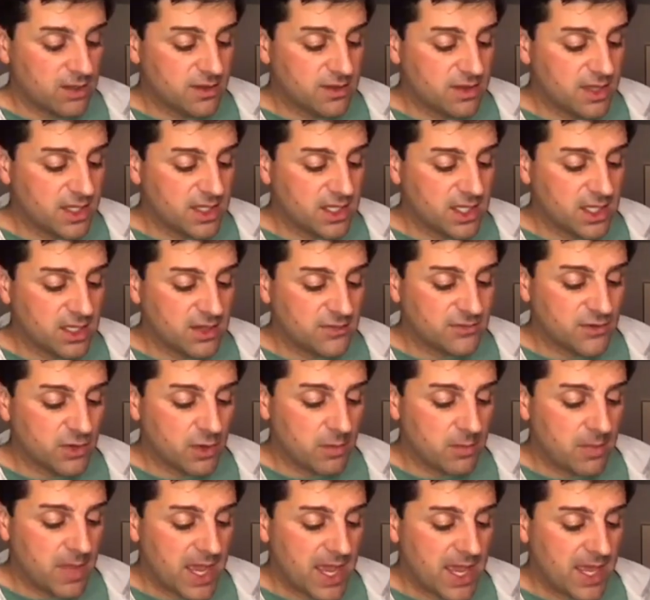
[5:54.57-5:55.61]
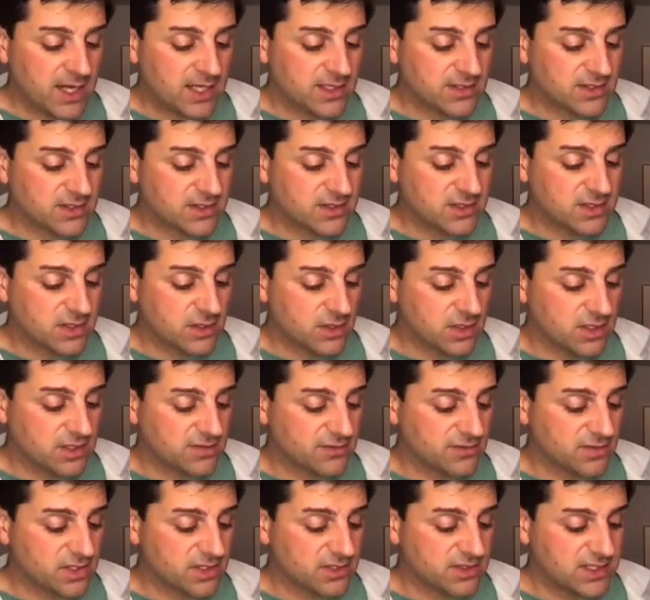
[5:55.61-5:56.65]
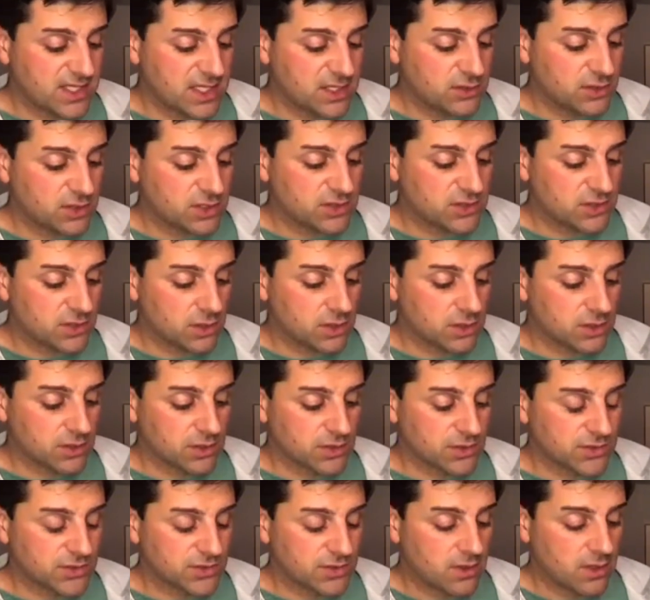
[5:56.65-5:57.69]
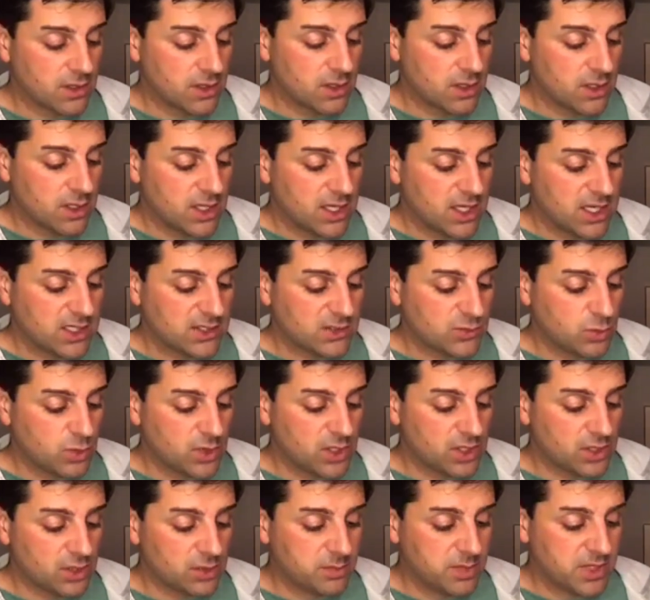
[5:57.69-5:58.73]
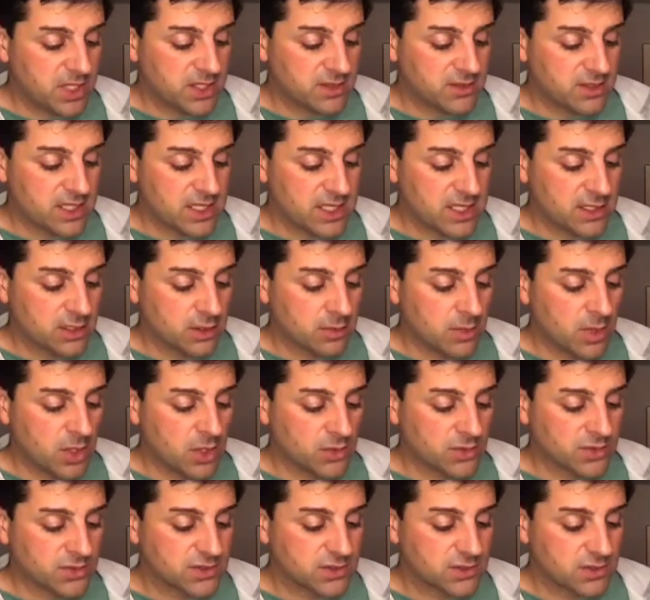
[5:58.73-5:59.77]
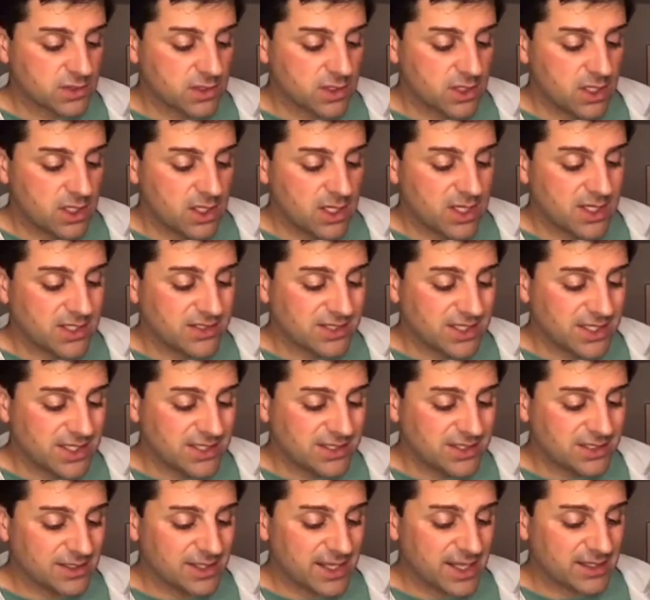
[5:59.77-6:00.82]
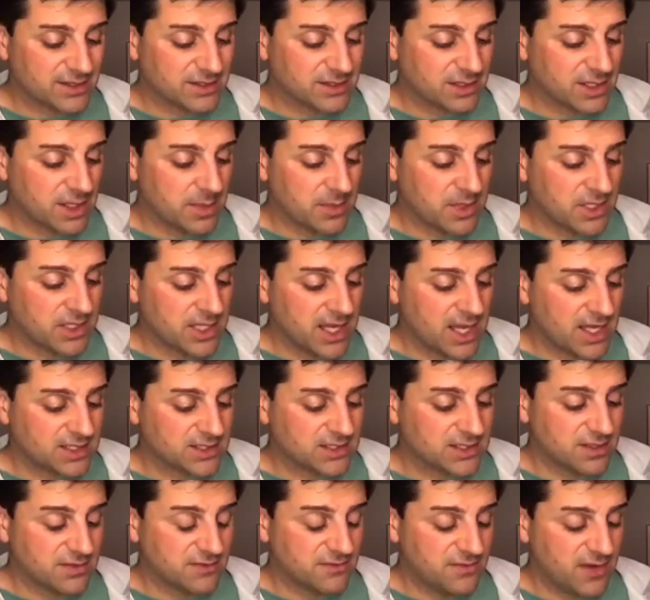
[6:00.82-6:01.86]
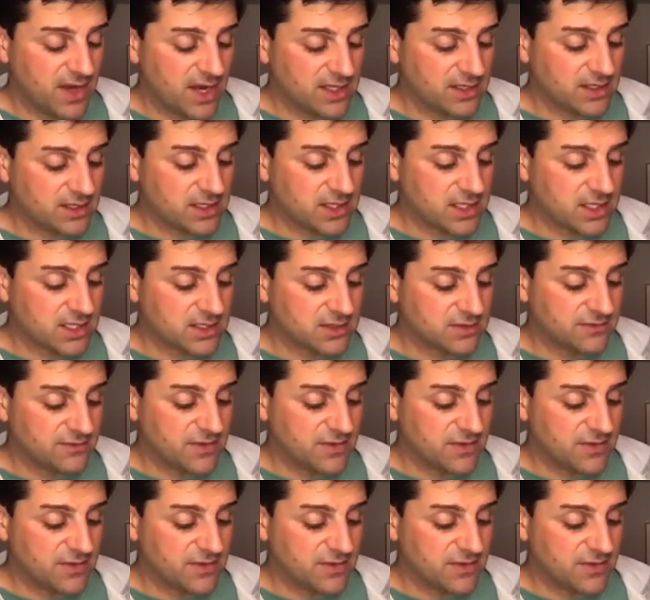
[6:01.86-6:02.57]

Thinking of your man as a series of concentric circles, his will being the innermost, his intellect coming next, and finally his